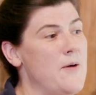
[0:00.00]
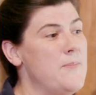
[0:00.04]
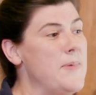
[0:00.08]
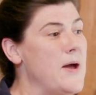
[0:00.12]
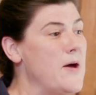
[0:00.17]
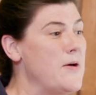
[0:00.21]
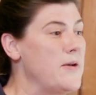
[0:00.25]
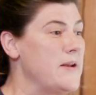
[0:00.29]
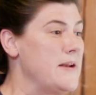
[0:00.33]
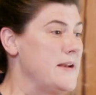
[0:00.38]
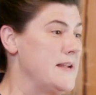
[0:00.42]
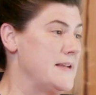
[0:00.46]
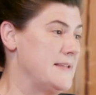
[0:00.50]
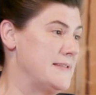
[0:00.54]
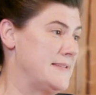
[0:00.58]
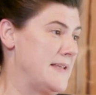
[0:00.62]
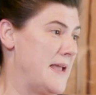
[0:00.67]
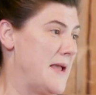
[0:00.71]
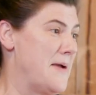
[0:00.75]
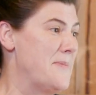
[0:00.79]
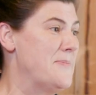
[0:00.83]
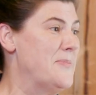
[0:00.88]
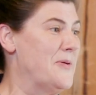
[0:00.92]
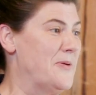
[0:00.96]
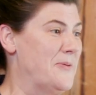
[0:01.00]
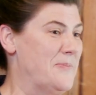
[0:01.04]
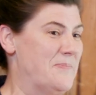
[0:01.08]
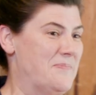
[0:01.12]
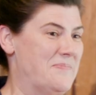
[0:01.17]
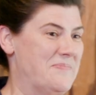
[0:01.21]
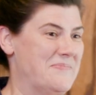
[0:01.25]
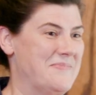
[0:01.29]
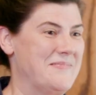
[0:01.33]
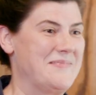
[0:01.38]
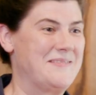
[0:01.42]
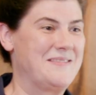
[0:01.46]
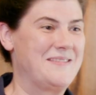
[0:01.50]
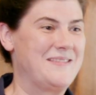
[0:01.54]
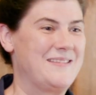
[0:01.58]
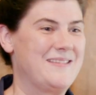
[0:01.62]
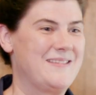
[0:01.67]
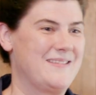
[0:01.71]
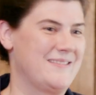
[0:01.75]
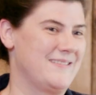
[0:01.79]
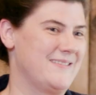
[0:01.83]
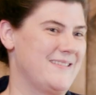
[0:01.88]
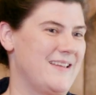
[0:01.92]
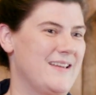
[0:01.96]
How about an example?
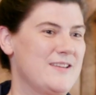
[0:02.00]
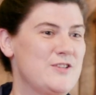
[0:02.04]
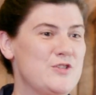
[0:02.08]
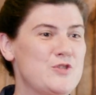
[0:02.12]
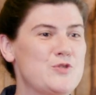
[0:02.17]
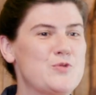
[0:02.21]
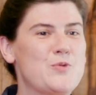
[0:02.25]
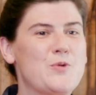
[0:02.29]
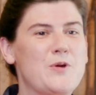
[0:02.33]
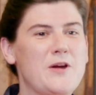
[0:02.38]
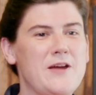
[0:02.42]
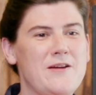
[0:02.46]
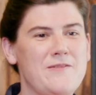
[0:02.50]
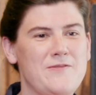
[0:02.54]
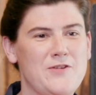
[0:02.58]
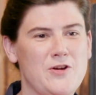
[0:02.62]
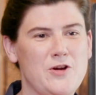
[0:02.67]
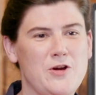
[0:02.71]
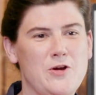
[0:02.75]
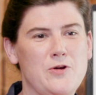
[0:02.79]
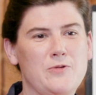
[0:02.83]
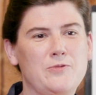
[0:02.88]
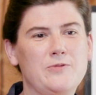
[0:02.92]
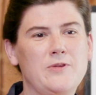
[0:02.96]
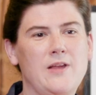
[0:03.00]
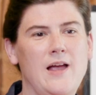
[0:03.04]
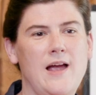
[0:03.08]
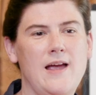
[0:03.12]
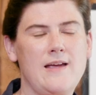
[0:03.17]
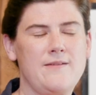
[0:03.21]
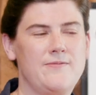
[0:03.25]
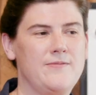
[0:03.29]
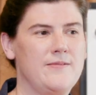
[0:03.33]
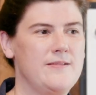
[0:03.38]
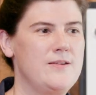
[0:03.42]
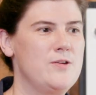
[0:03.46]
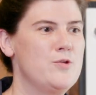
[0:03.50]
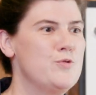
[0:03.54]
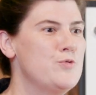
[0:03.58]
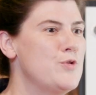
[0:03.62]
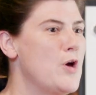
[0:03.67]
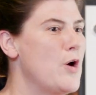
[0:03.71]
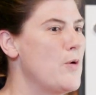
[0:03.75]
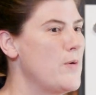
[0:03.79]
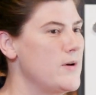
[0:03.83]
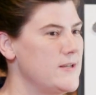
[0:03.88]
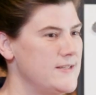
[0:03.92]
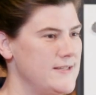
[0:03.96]
A story of your own life. You
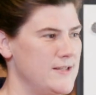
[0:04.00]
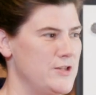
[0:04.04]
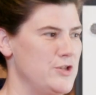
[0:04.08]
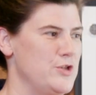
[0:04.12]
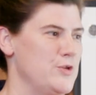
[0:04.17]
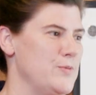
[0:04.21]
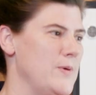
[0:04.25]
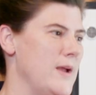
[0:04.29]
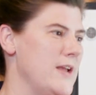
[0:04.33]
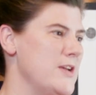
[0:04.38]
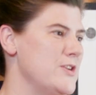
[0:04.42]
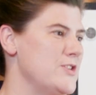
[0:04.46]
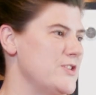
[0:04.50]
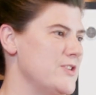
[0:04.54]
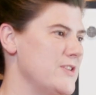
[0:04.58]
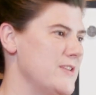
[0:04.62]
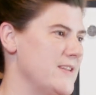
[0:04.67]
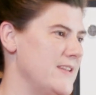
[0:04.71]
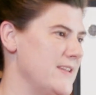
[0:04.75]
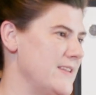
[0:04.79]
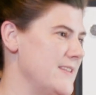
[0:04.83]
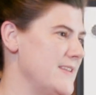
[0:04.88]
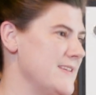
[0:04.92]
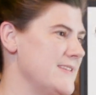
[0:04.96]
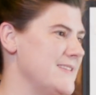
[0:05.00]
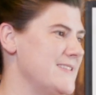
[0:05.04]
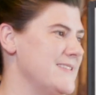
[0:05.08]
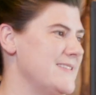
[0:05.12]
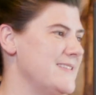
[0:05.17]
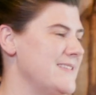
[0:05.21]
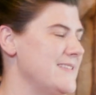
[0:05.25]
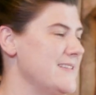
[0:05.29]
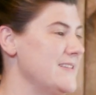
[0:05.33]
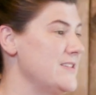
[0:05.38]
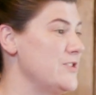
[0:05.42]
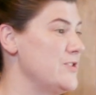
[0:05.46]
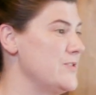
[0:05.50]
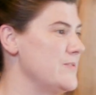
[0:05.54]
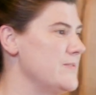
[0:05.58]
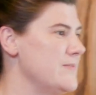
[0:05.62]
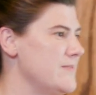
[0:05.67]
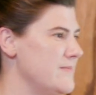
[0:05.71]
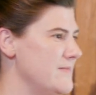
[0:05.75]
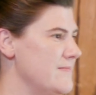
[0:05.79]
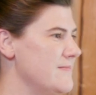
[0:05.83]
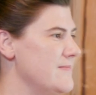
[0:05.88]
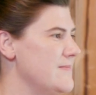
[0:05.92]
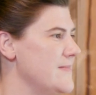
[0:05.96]
know a situation that
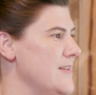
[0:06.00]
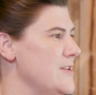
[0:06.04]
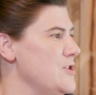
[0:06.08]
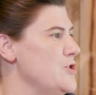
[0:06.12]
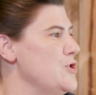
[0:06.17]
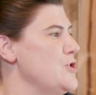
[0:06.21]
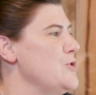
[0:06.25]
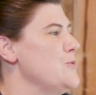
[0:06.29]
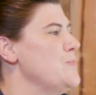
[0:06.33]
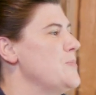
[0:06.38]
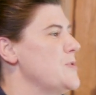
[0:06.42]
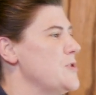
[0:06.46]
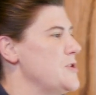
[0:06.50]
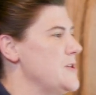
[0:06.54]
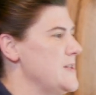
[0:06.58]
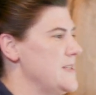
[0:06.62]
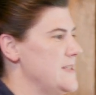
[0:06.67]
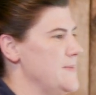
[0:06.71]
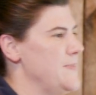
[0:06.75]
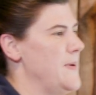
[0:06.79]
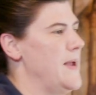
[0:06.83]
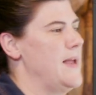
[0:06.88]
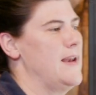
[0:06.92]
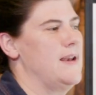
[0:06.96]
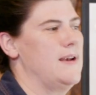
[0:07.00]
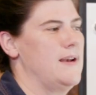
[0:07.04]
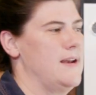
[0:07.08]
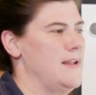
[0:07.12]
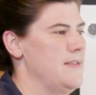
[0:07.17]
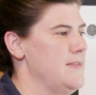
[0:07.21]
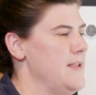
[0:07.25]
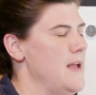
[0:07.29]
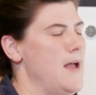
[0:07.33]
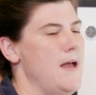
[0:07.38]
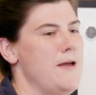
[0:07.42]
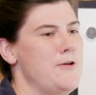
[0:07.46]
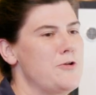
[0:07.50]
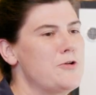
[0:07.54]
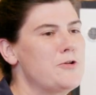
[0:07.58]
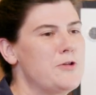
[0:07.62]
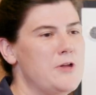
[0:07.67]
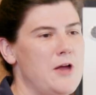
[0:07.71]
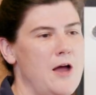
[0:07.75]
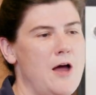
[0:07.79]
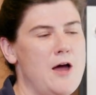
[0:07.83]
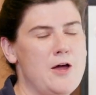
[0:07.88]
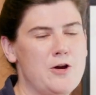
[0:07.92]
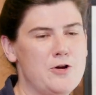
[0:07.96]
that you participated in that
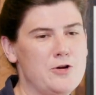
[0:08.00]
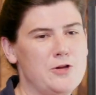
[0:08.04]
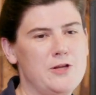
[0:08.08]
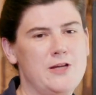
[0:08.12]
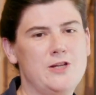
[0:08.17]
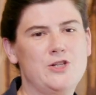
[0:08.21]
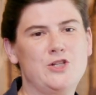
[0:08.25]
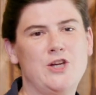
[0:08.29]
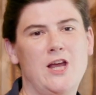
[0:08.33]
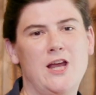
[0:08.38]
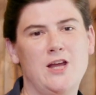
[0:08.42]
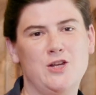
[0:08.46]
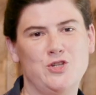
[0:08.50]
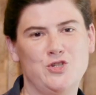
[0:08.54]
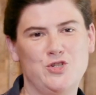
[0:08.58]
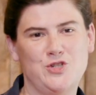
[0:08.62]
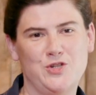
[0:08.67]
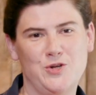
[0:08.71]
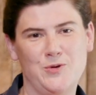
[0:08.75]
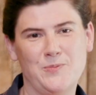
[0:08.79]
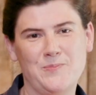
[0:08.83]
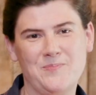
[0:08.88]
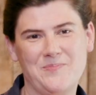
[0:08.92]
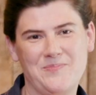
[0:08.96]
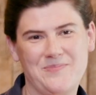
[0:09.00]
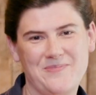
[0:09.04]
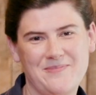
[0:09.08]
utterly changed you.